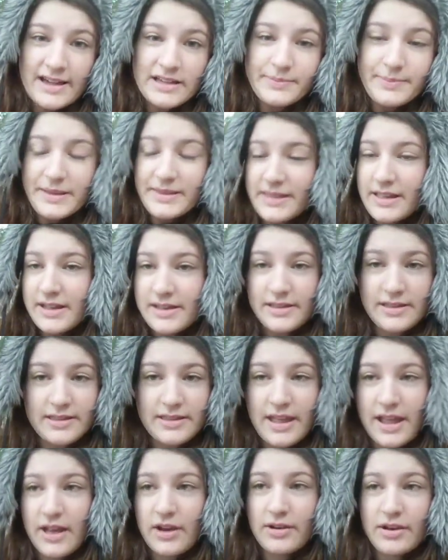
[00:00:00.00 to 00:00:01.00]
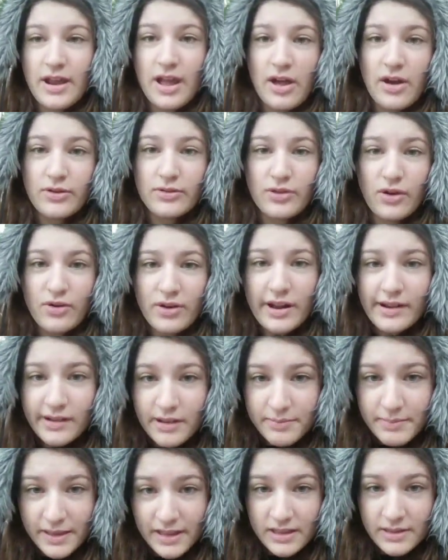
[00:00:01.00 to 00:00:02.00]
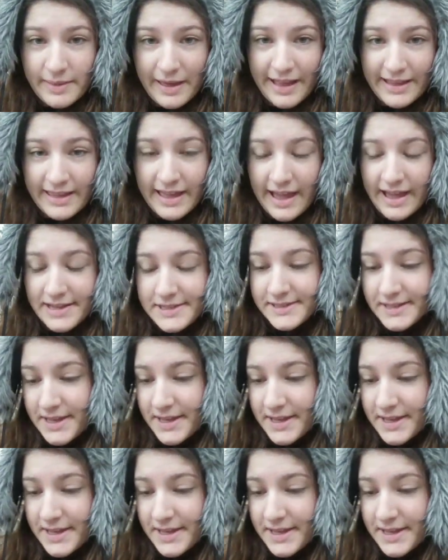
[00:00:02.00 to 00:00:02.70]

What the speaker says: but then they don't end up being the bad guys.